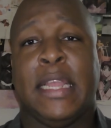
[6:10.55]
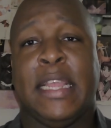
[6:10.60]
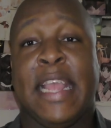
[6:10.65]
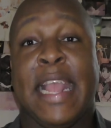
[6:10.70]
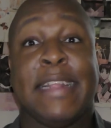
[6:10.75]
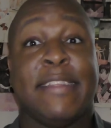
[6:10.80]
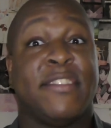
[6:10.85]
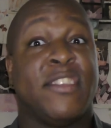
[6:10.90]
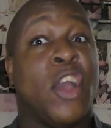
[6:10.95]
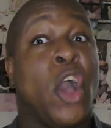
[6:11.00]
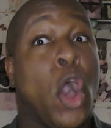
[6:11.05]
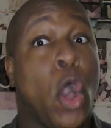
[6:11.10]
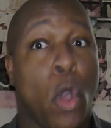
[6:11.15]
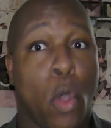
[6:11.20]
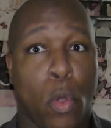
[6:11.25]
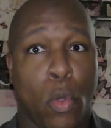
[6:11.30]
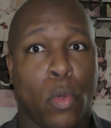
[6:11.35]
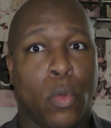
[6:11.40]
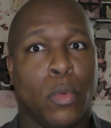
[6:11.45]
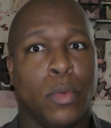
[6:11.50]
gets
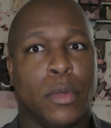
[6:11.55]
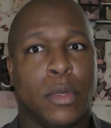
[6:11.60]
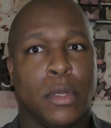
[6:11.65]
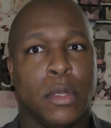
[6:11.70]
cold.